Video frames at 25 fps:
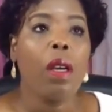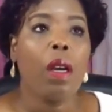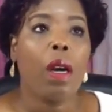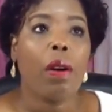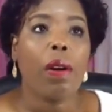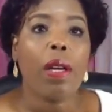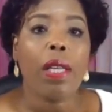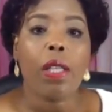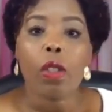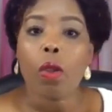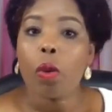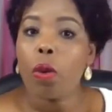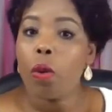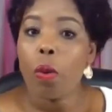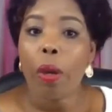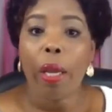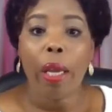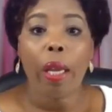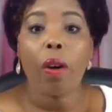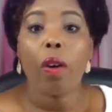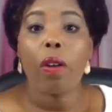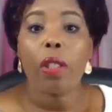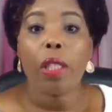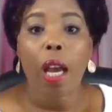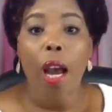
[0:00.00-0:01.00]
All right, so you
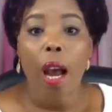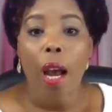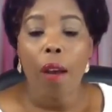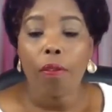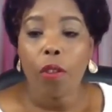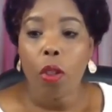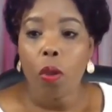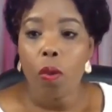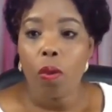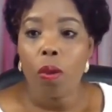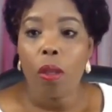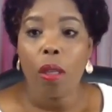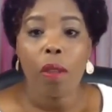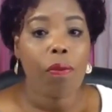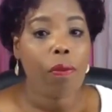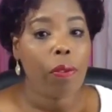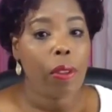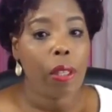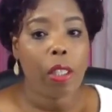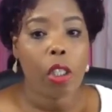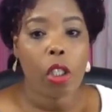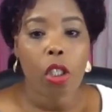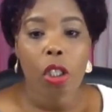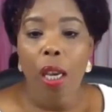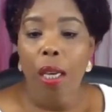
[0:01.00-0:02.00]
cannot have two.
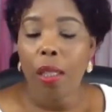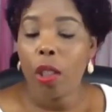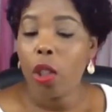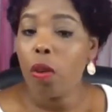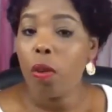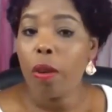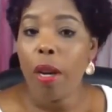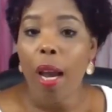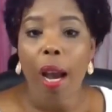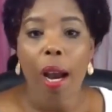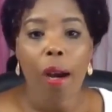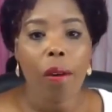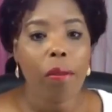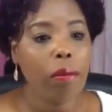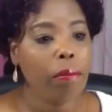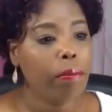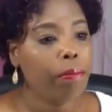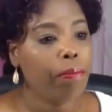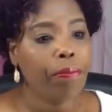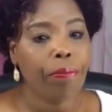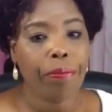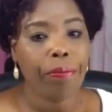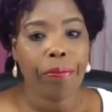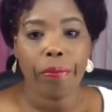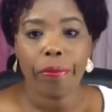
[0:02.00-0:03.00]
If they shut you down,
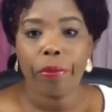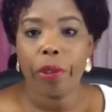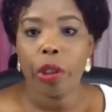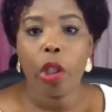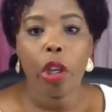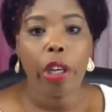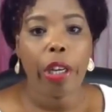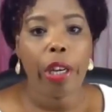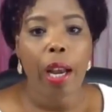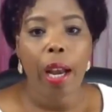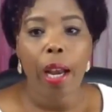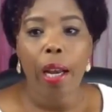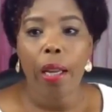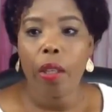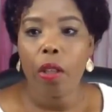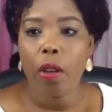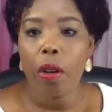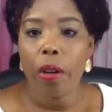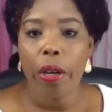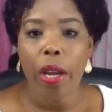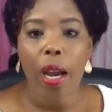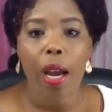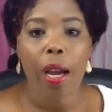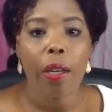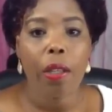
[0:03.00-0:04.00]
you're done,
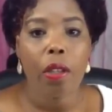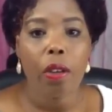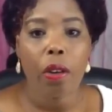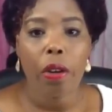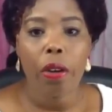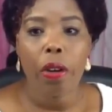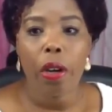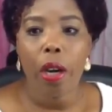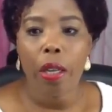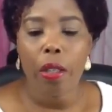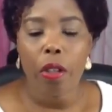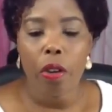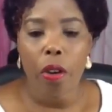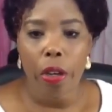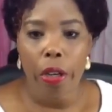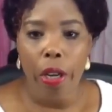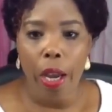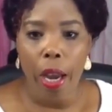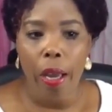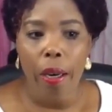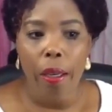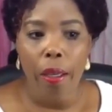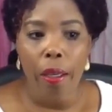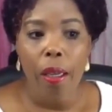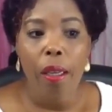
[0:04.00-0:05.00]
you're done, you're done, you're
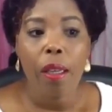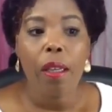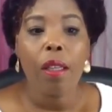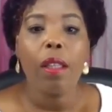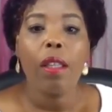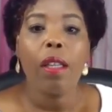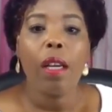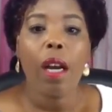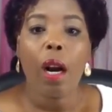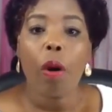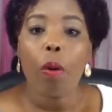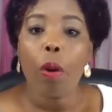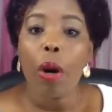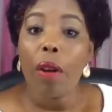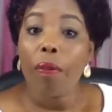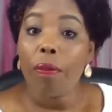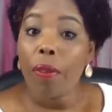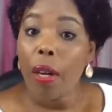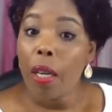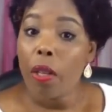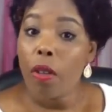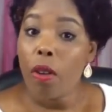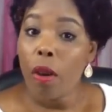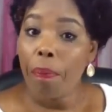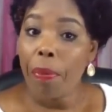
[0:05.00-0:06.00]
done.
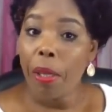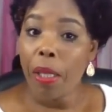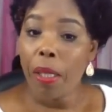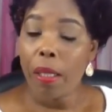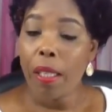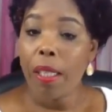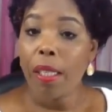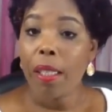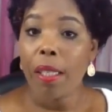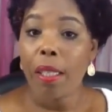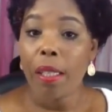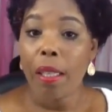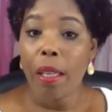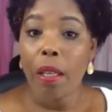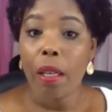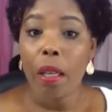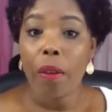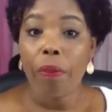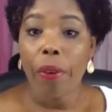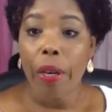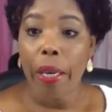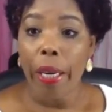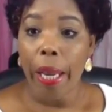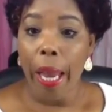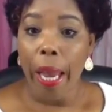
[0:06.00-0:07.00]
However, your business is a
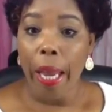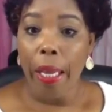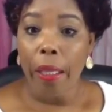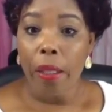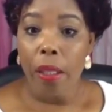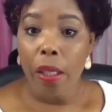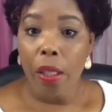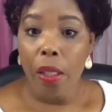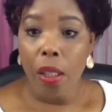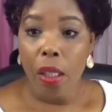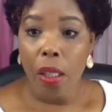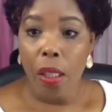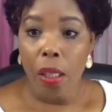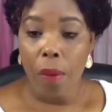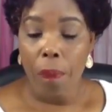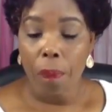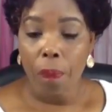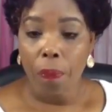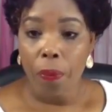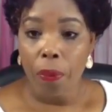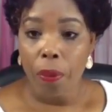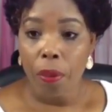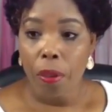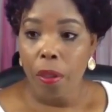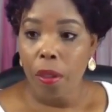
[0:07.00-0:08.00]
different entity.
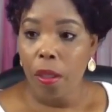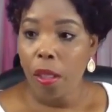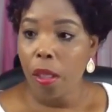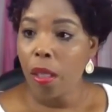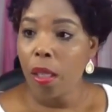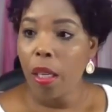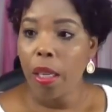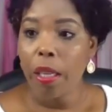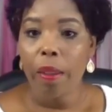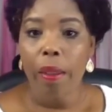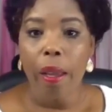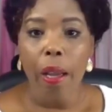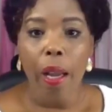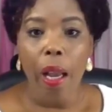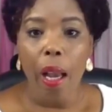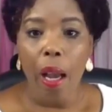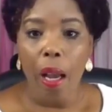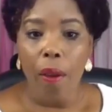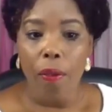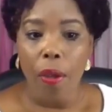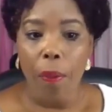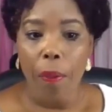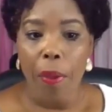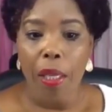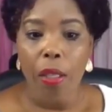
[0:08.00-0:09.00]
Just like the
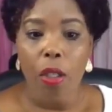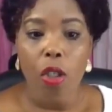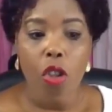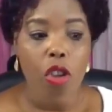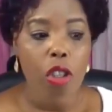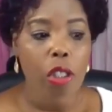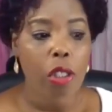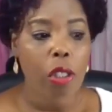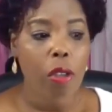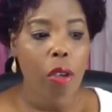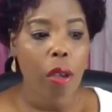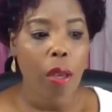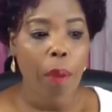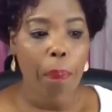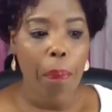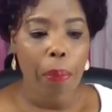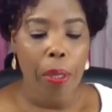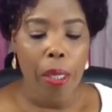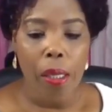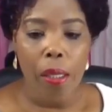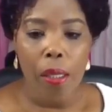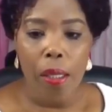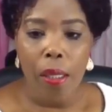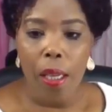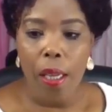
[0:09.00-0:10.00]
government treats your
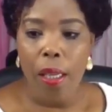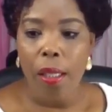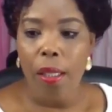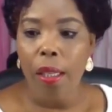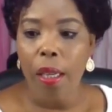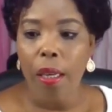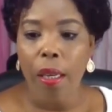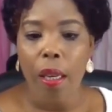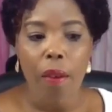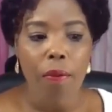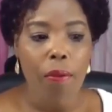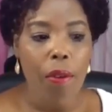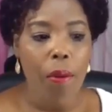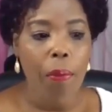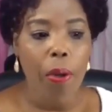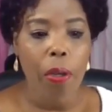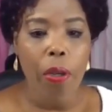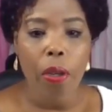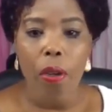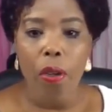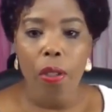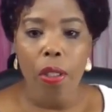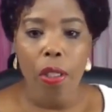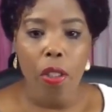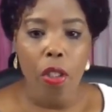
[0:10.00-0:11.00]
business and
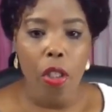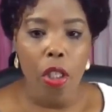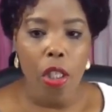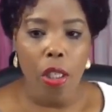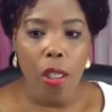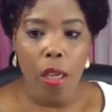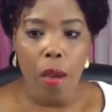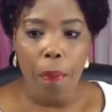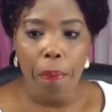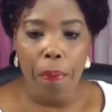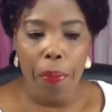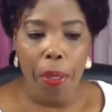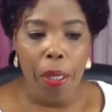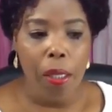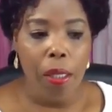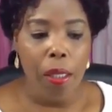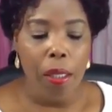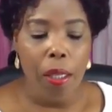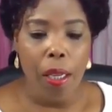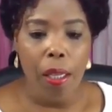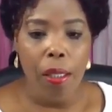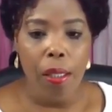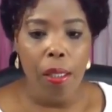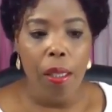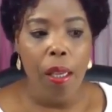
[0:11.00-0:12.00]
everybody else treats your
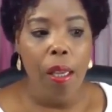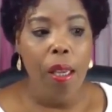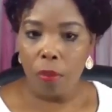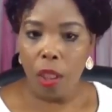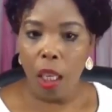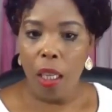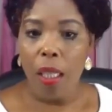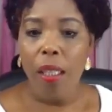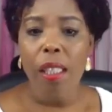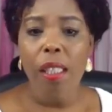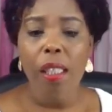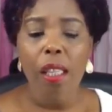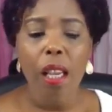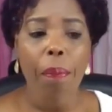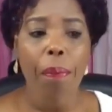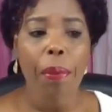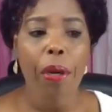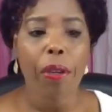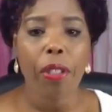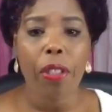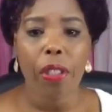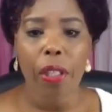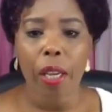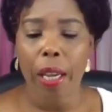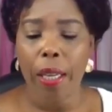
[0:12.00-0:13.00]
business as a
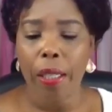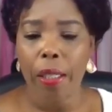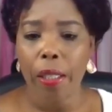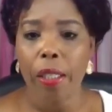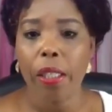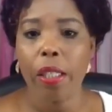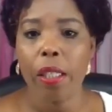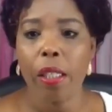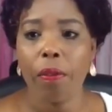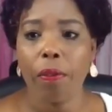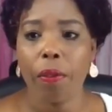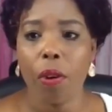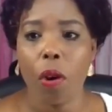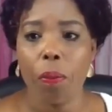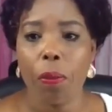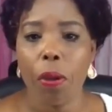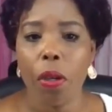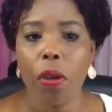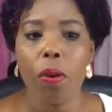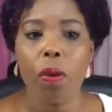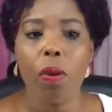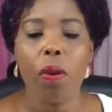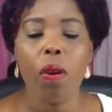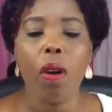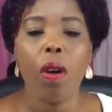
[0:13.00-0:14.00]
separate entity from
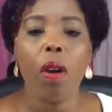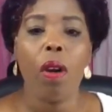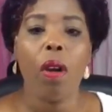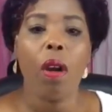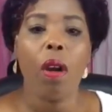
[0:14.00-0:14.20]
you,